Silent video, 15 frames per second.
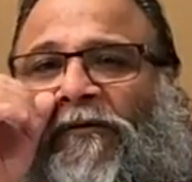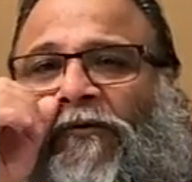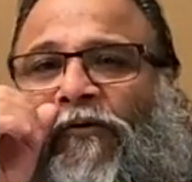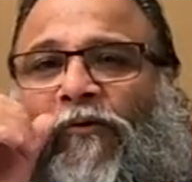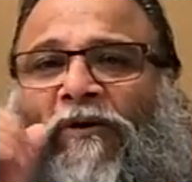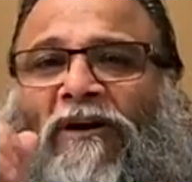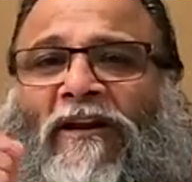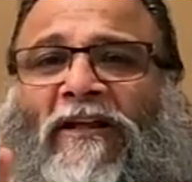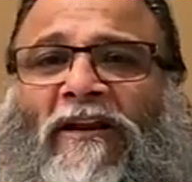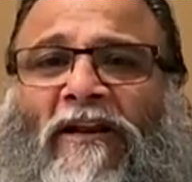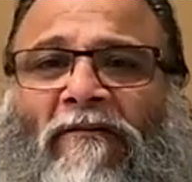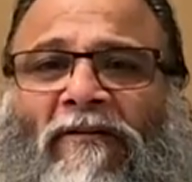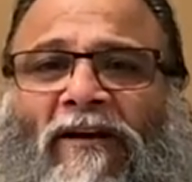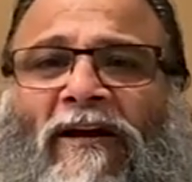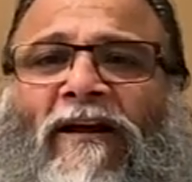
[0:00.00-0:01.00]
To clean
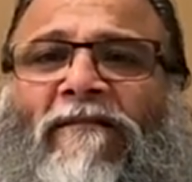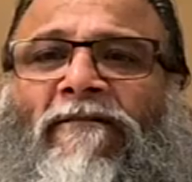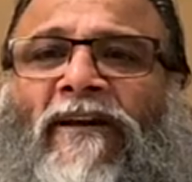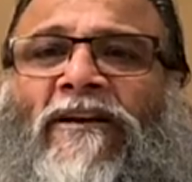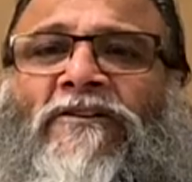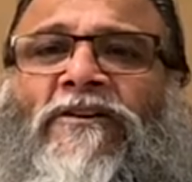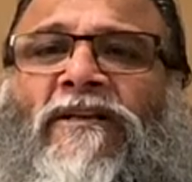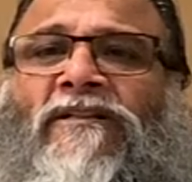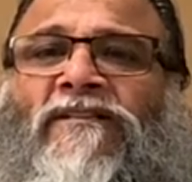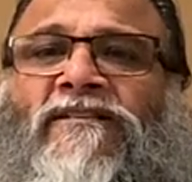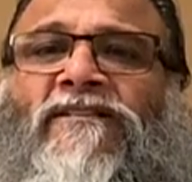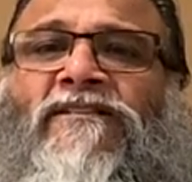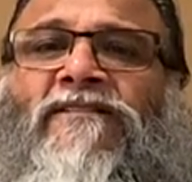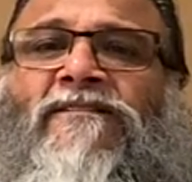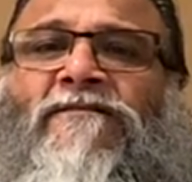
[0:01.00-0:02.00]
our
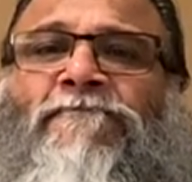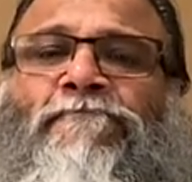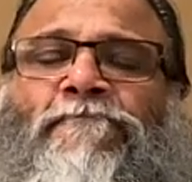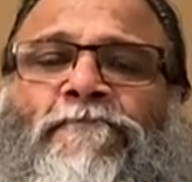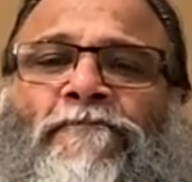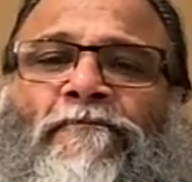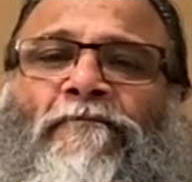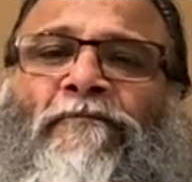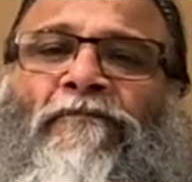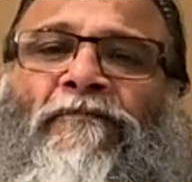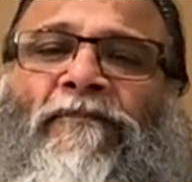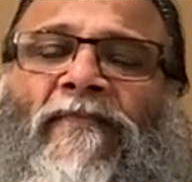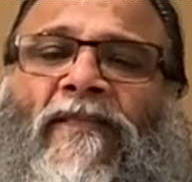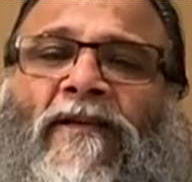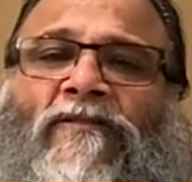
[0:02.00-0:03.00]
convictions
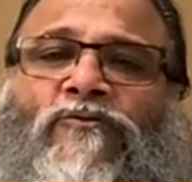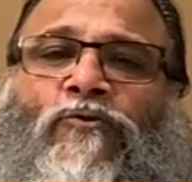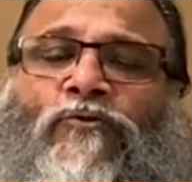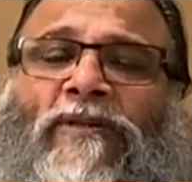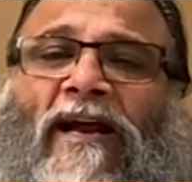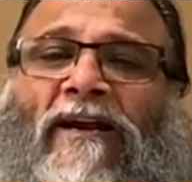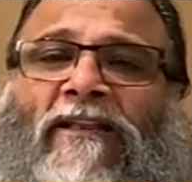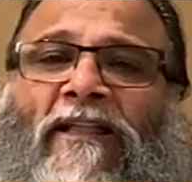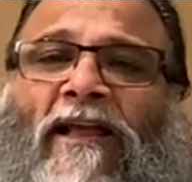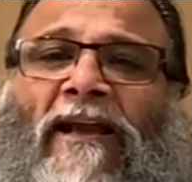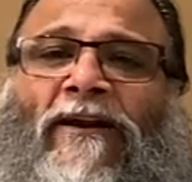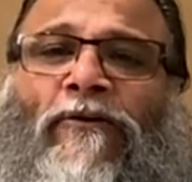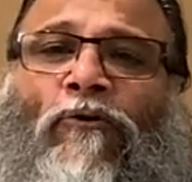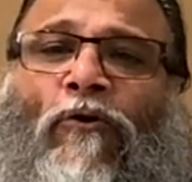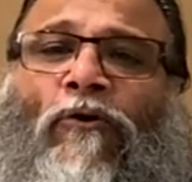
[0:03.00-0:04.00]
so that
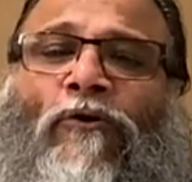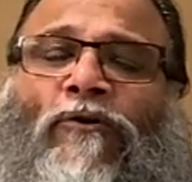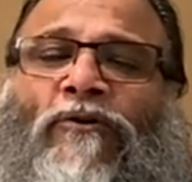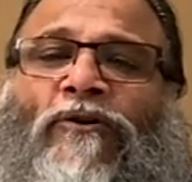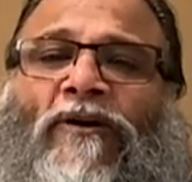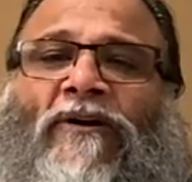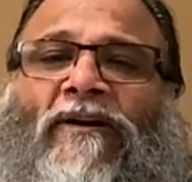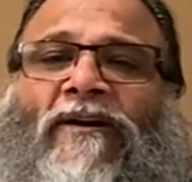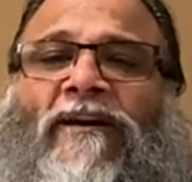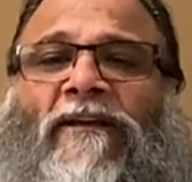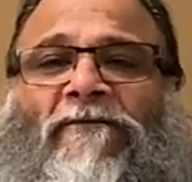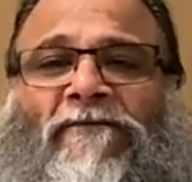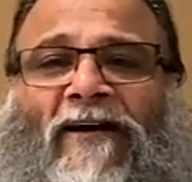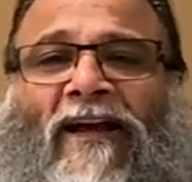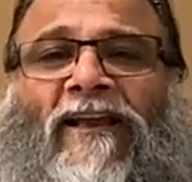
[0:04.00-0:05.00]
they don't
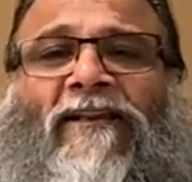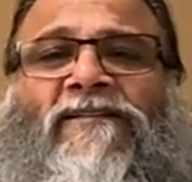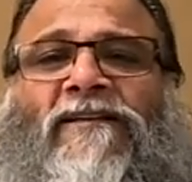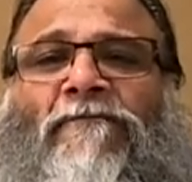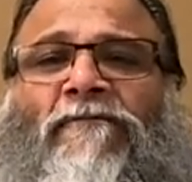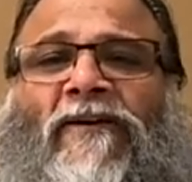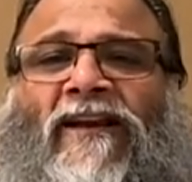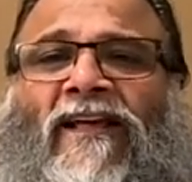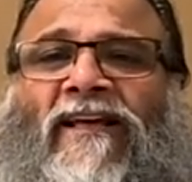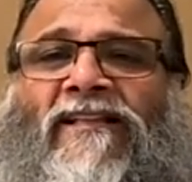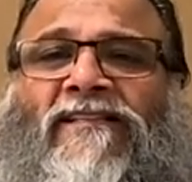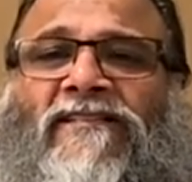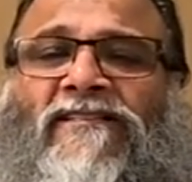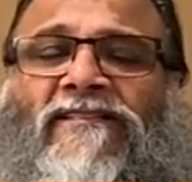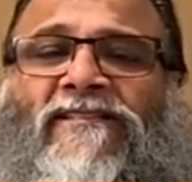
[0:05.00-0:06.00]
defile someone
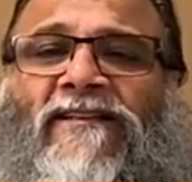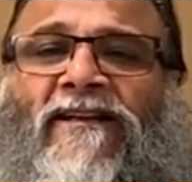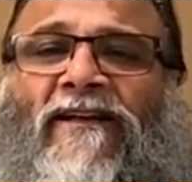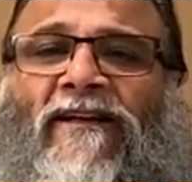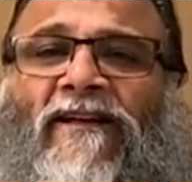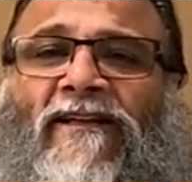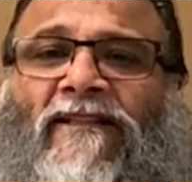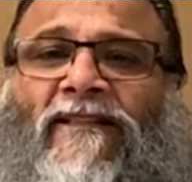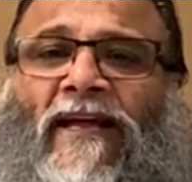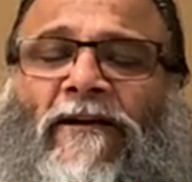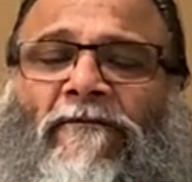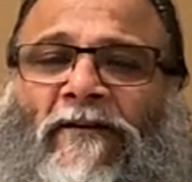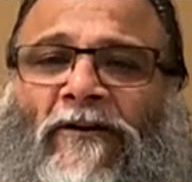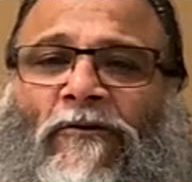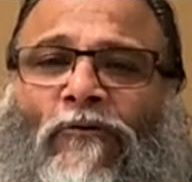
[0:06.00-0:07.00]
else,
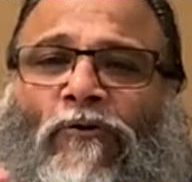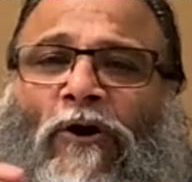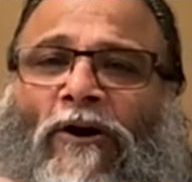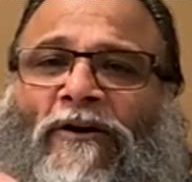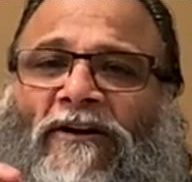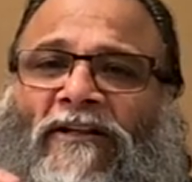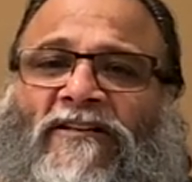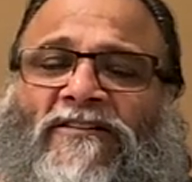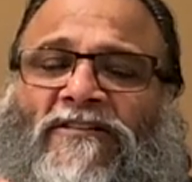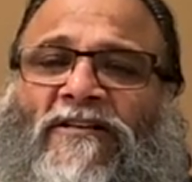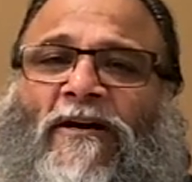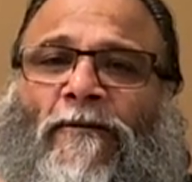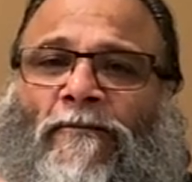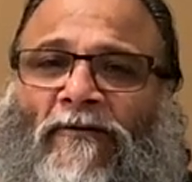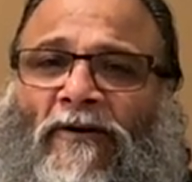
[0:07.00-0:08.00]
that we do not
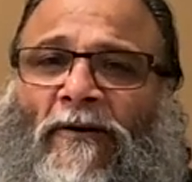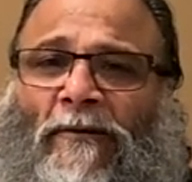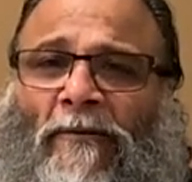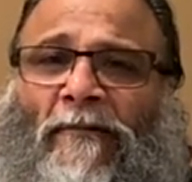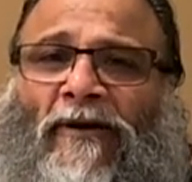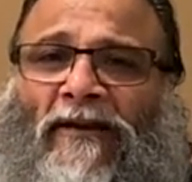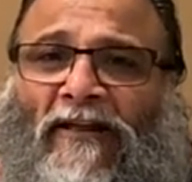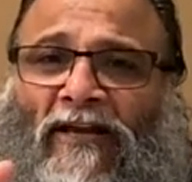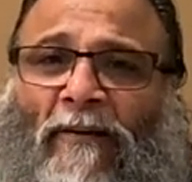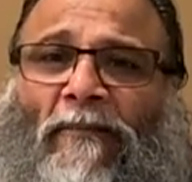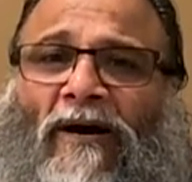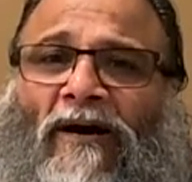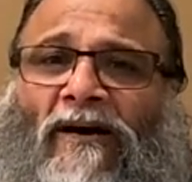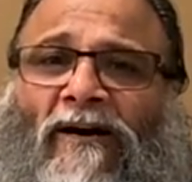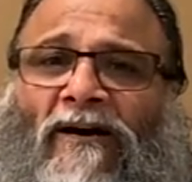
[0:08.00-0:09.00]
disturb. Remember,
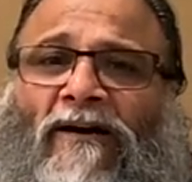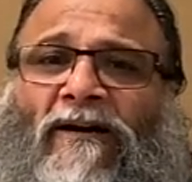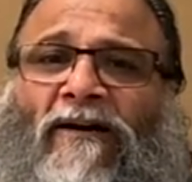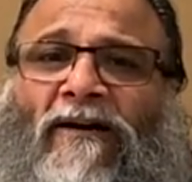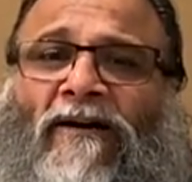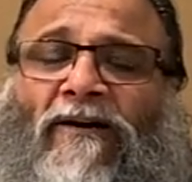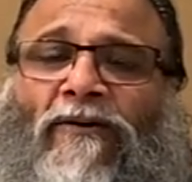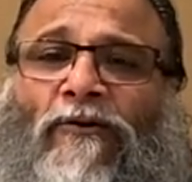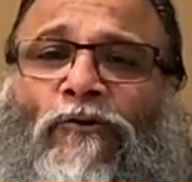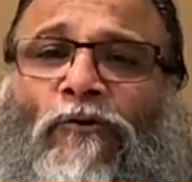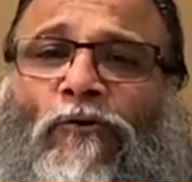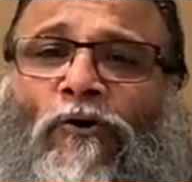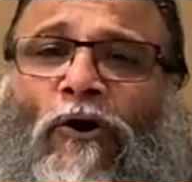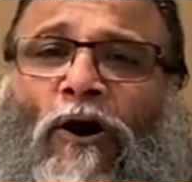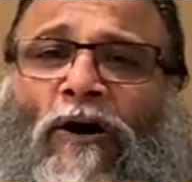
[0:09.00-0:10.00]
Yama,
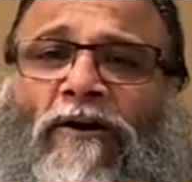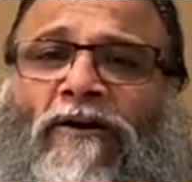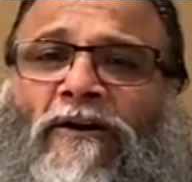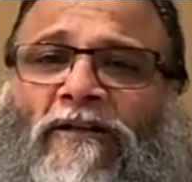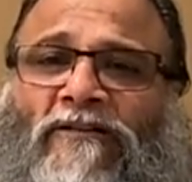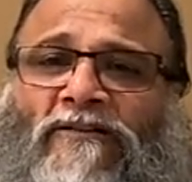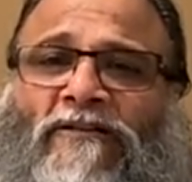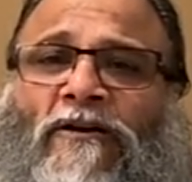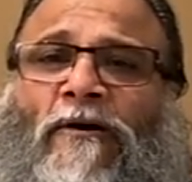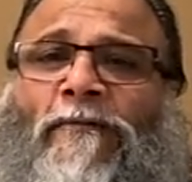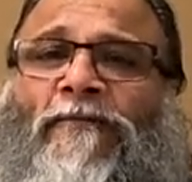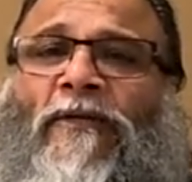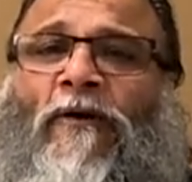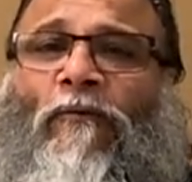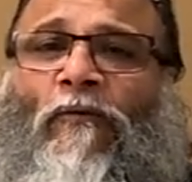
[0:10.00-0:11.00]
do not
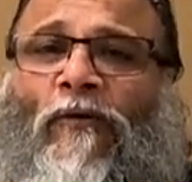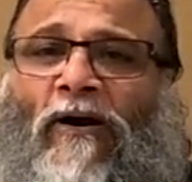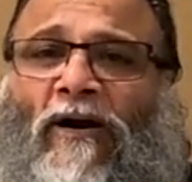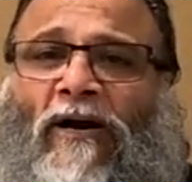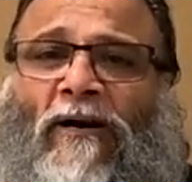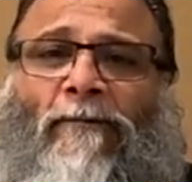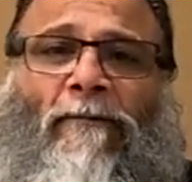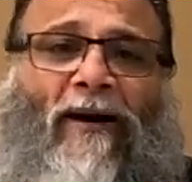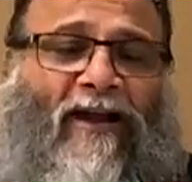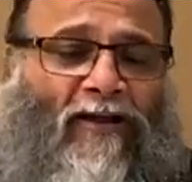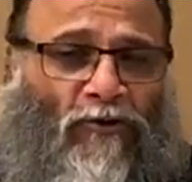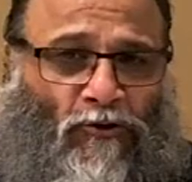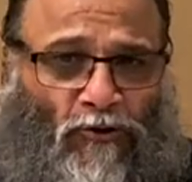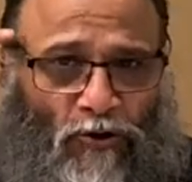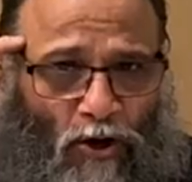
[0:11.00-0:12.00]
disturb the world by
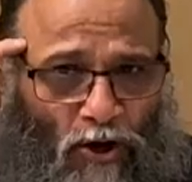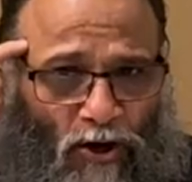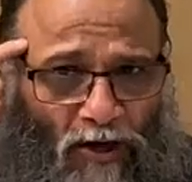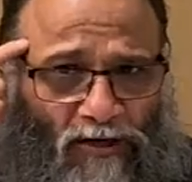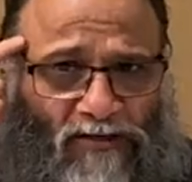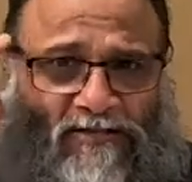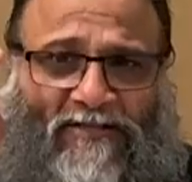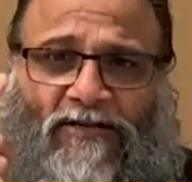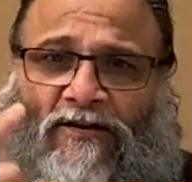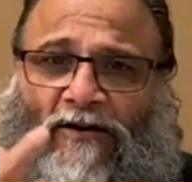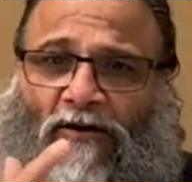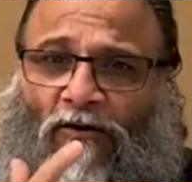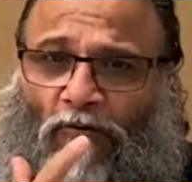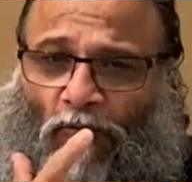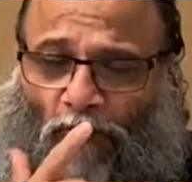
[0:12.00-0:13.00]
your thoughts,
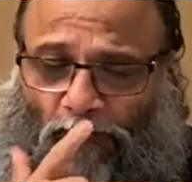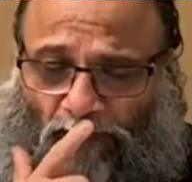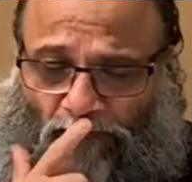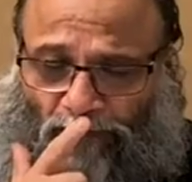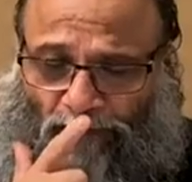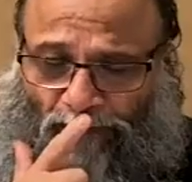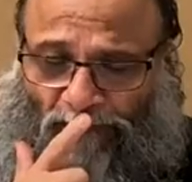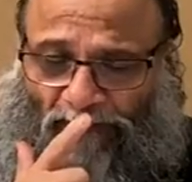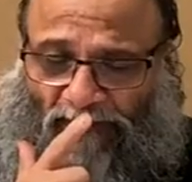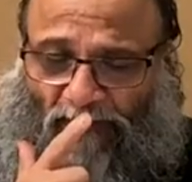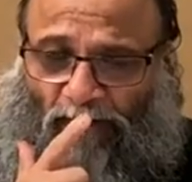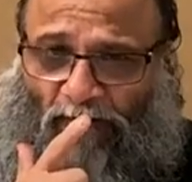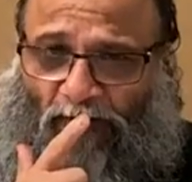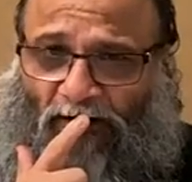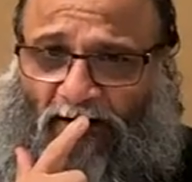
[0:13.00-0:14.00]

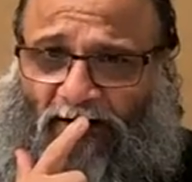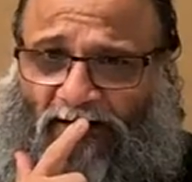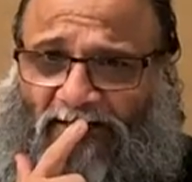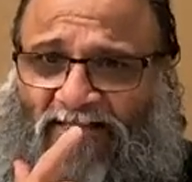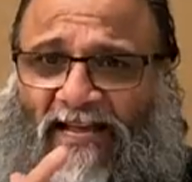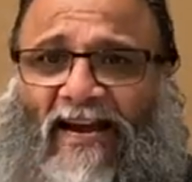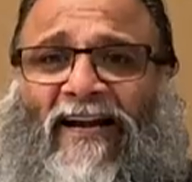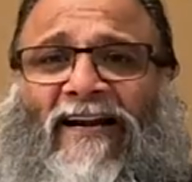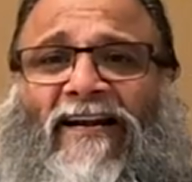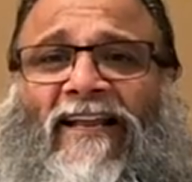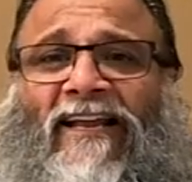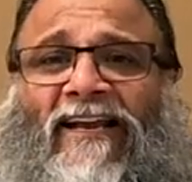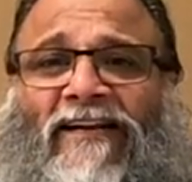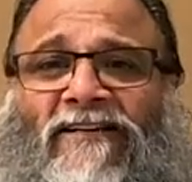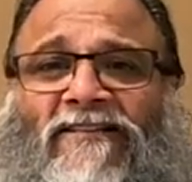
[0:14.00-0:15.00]
words, and
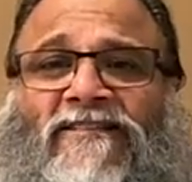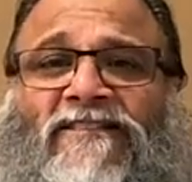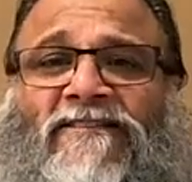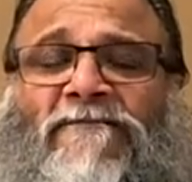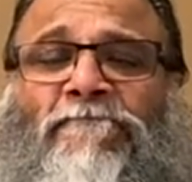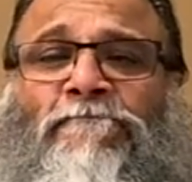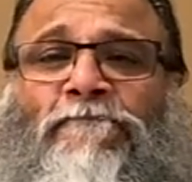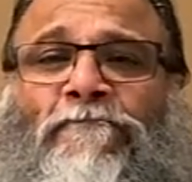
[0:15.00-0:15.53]
deeds.